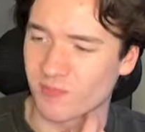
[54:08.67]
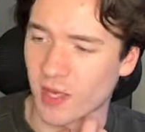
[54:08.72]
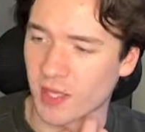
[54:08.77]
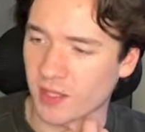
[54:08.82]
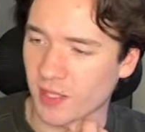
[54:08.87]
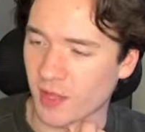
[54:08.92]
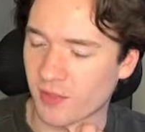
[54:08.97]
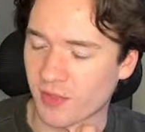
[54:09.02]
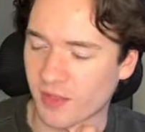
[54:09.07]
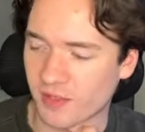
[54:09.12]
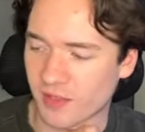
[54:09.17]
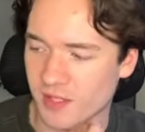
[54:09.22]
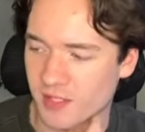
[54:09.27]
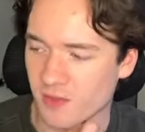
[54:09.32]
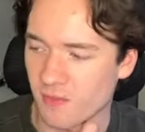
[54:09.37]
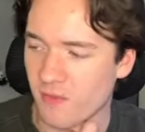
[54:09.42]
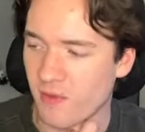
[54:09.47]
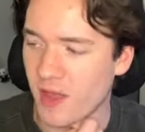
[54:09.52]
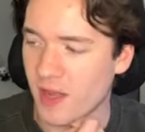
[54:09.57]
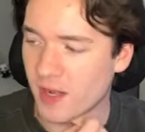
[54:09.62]
I think that's
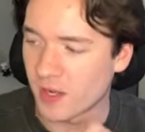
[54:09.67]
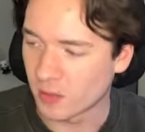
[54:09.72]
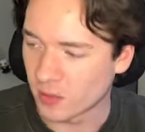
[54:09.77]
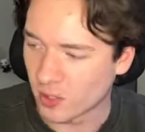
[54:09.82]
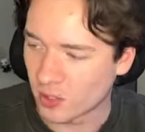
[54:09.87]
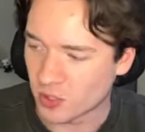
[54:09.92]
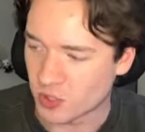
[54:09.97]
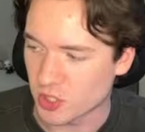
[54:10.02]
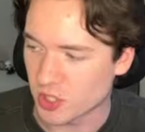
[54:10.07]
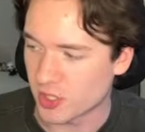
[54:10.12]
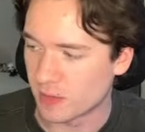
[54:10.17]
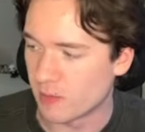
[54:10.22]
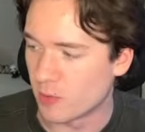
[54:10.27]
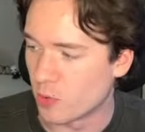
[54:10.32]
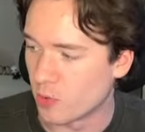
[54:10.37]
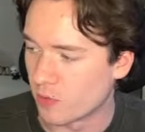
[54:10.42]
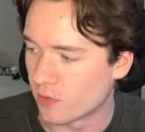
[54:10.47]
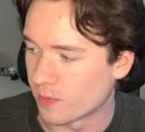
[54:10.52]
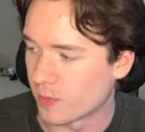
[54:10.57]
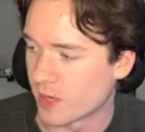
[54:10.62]
a very luxury
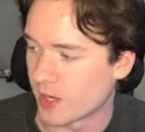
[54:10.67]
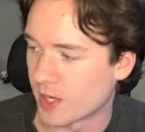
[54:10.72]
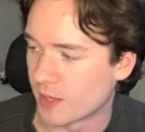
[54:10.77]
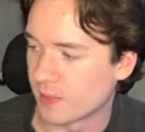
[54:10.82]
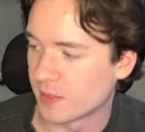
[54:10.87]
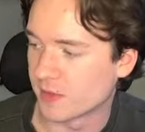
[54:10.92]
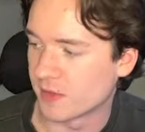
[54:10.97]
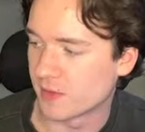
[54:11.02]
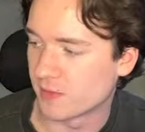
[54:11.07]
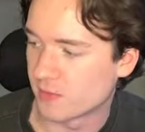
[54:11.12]
move, Mohammed.